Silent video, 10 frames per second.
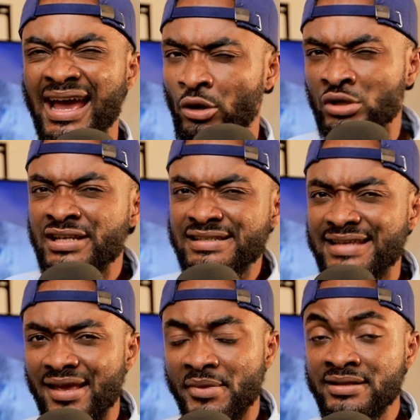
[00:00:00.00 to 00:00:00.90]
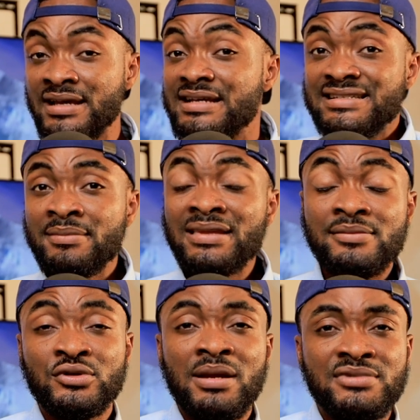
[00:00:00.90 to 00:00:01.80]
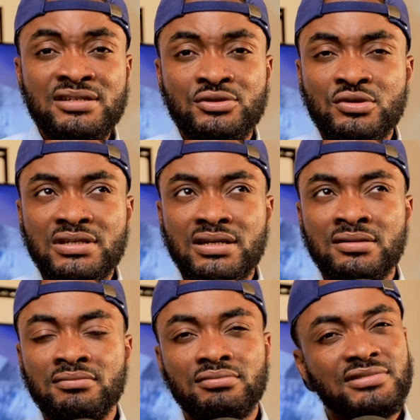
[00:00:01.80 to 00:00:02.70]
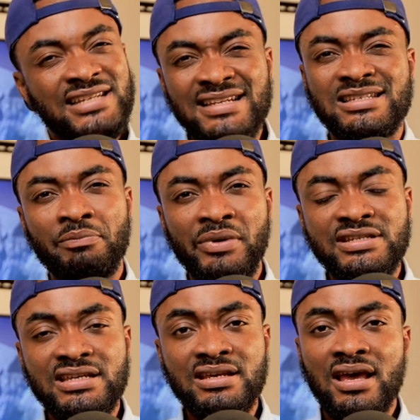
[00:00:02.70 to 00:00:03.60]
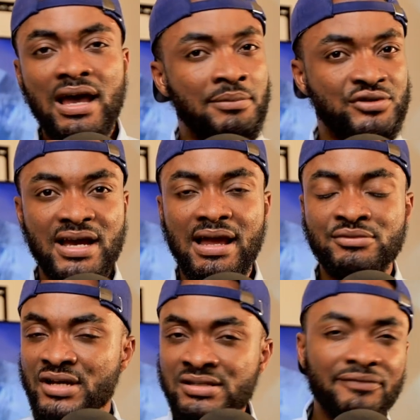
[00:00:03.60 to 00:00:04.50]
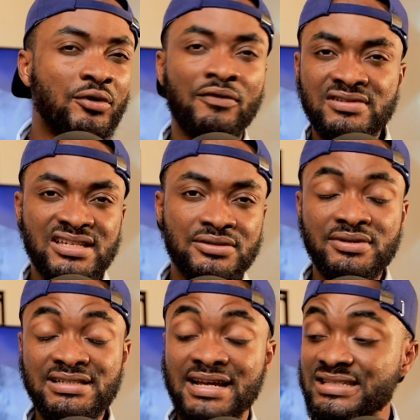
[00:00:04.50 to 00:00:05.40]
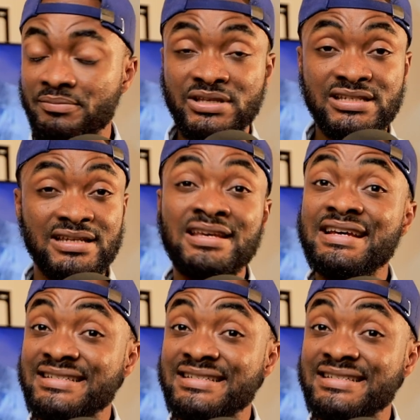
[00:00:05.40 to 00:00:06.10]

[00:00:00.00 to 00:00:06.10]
And not just gaming, sometimes when I'm just using ChatGPT, I'm trying to have a conversation with ChatGPT,